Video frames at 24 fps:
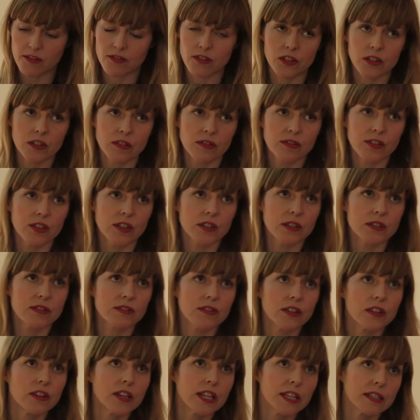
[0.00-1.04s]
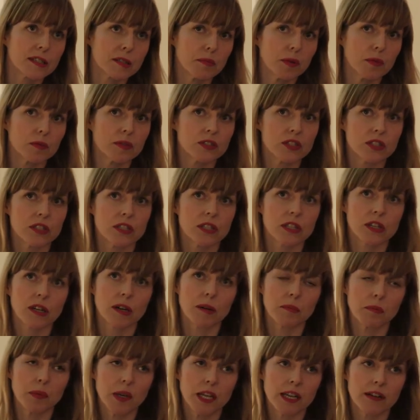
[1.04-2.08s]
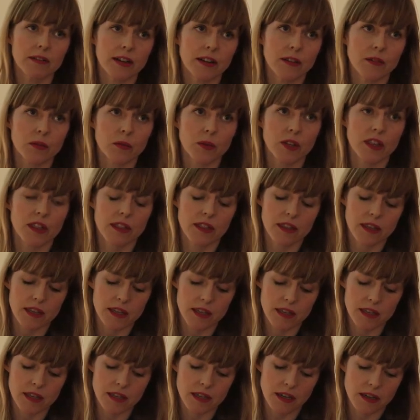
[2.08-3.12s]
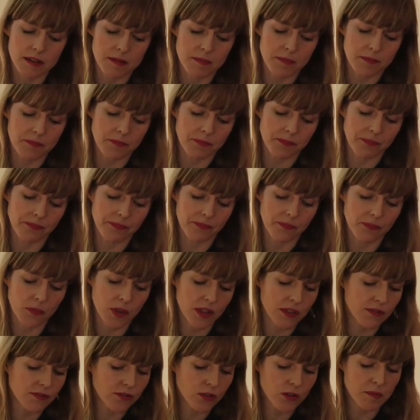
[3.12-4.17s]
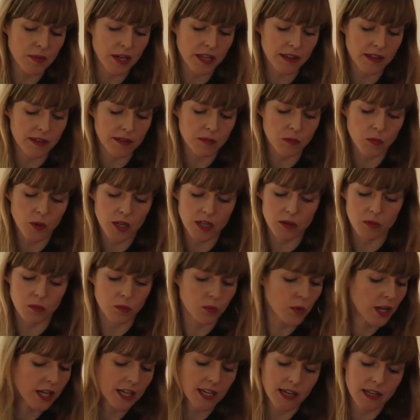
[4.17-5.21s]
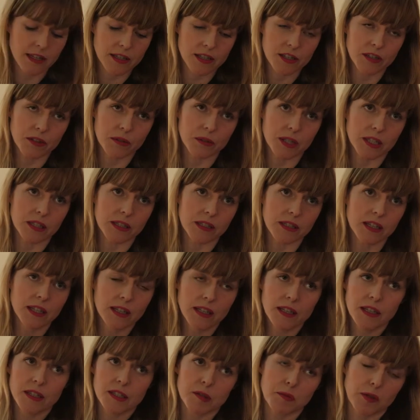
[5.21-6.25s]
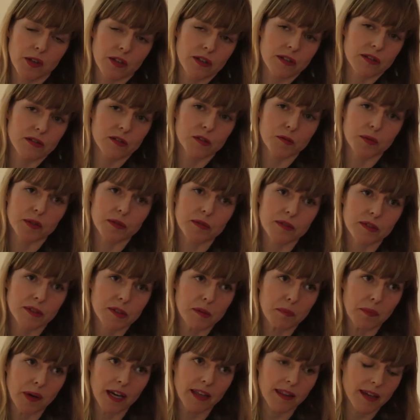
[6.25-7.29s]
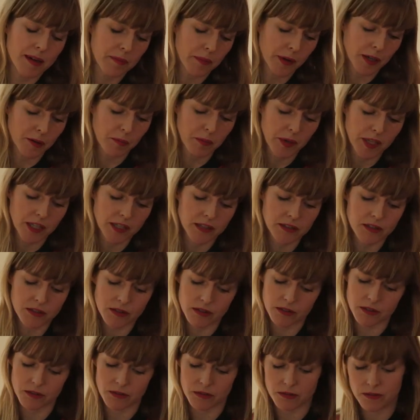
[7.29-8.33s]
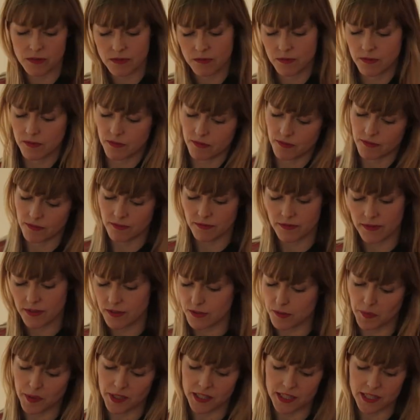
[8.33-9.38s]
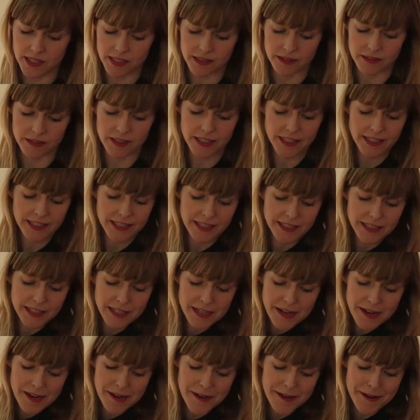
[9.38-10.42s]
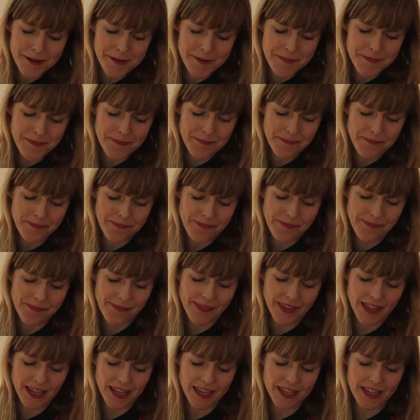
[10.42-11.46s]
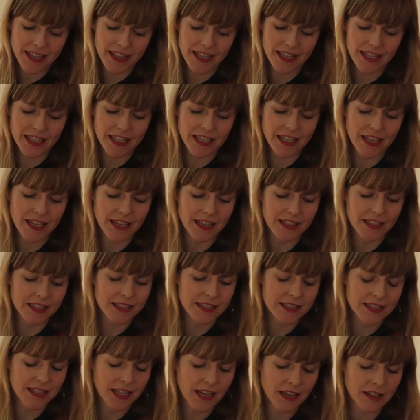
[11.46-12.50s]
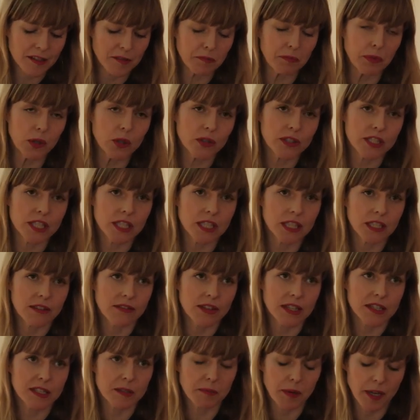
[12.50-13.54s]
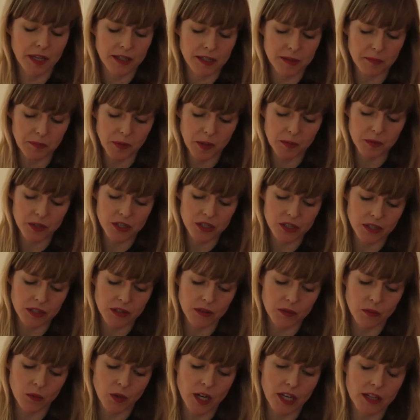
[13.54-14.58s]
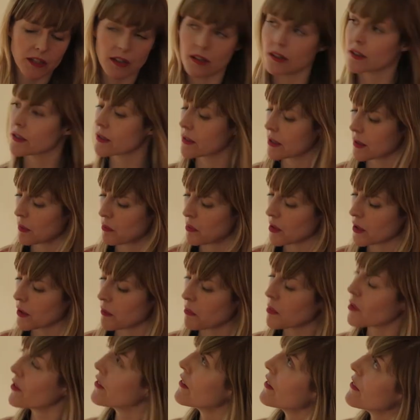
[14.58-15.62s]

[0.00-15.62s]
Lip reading: if on your first foray into publishing you can't play around with the format, then when can you? And to be honest, nobody was going to buy that back page, so it's no big deal. And I think, yeah, that's the kind of beauty of independent publishing. Why not put